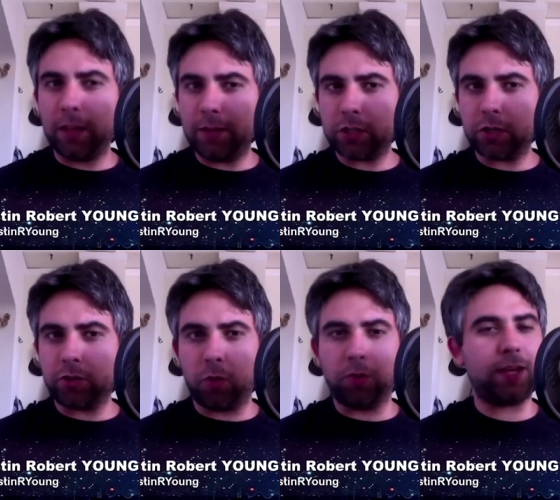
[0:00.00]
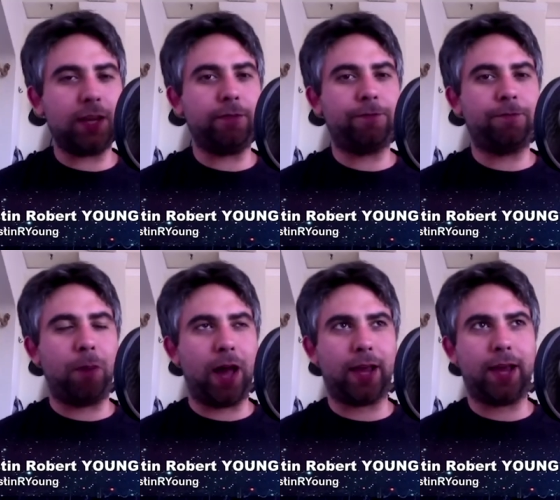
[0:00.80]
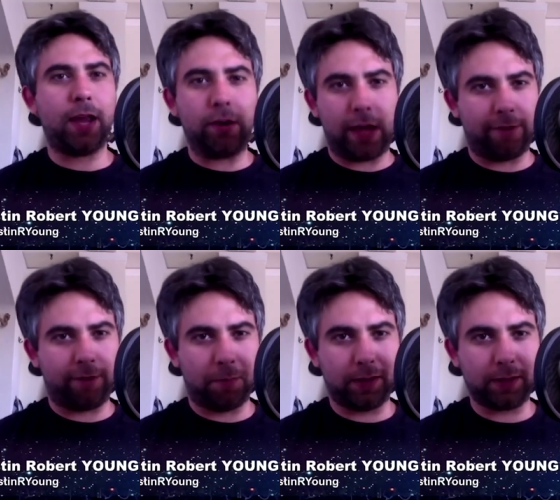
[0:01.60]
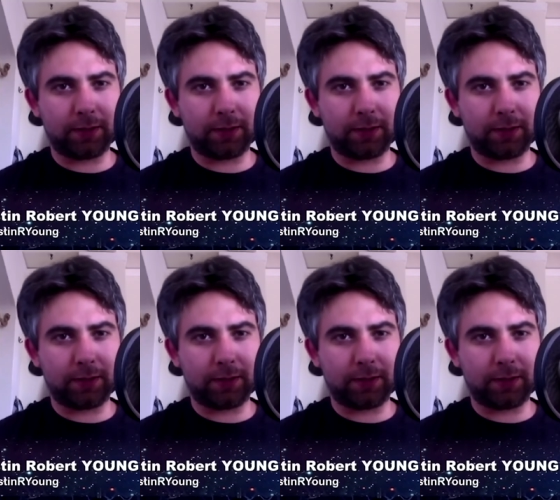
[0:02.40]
television, or don't leave buying internet from